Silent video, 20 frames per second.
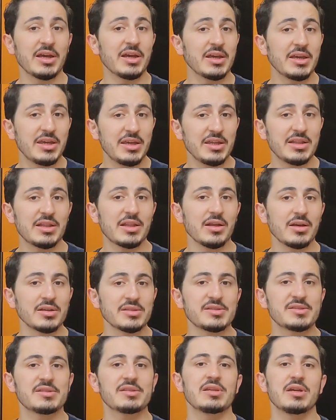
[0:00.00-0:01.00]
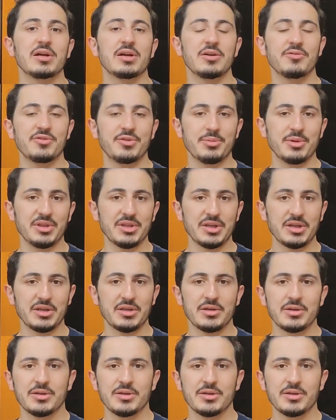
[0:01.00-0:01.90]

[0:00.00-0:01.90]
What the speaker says: heat loss of the building.